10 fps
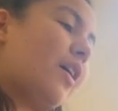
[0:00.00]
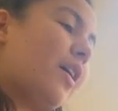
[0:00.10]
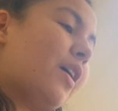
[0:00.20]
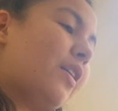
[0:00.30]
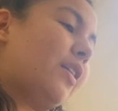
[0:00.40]

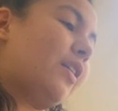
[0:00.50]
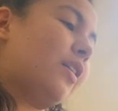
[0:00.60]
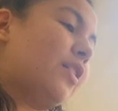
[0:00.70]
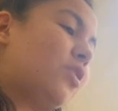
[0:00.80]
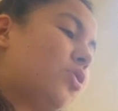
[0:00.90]
And in
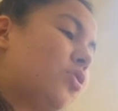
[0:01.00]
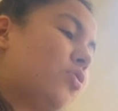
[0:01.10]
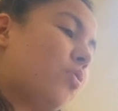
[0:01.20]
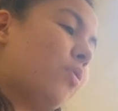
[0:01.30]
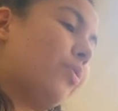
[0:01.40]
each
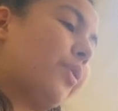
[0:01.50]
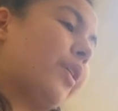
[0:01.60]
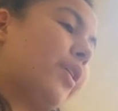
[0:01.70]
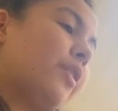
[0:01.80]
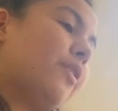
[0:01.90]

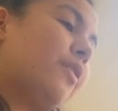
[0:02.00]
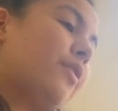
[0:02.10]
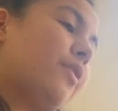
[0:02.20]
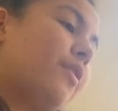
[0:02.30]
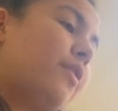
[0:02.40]
story,
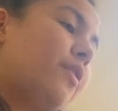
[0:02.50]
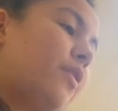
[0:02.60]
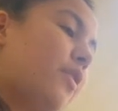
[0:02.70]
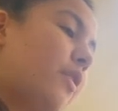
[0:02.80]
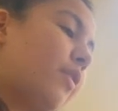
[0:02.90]

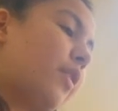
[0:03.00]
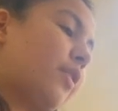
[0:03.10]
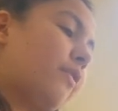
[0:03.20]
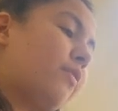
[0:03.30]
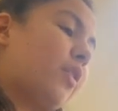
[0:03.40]
if I
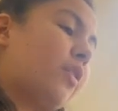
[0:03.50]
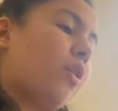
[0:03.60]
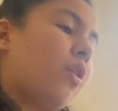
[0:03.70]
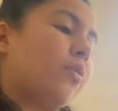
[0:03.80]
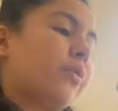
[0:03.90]
can find,
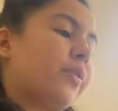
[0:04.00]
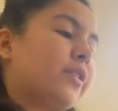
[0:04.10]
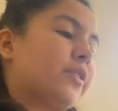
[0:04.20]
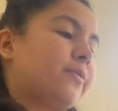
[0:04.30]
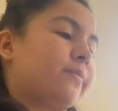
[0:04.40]
oh, there it is.